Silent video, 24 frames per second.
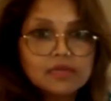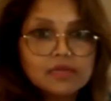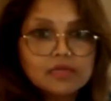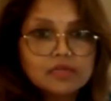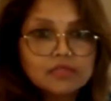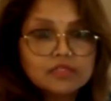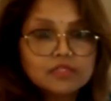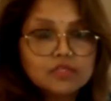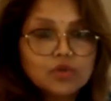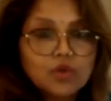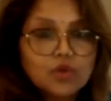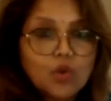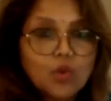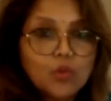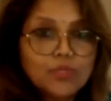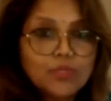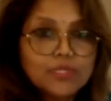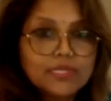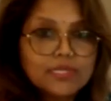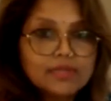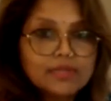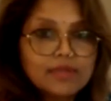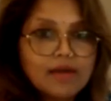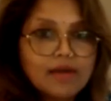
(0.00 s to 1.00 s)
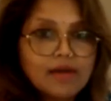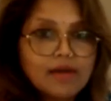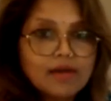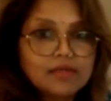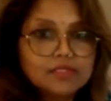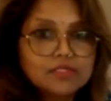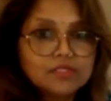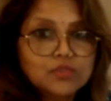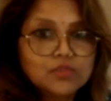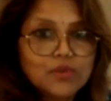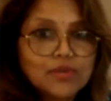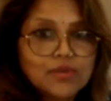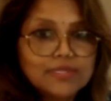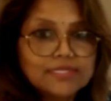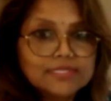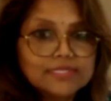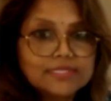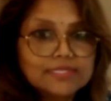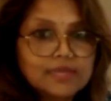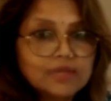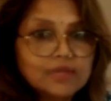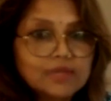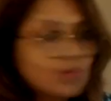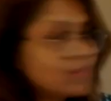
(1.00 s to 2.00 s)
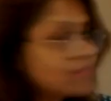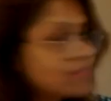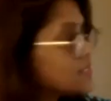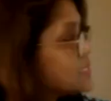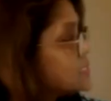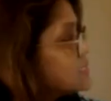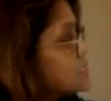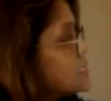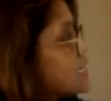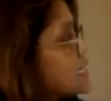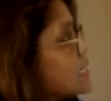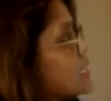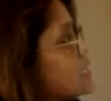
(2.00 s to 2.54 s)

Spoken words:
to go within us, to understand what's exactly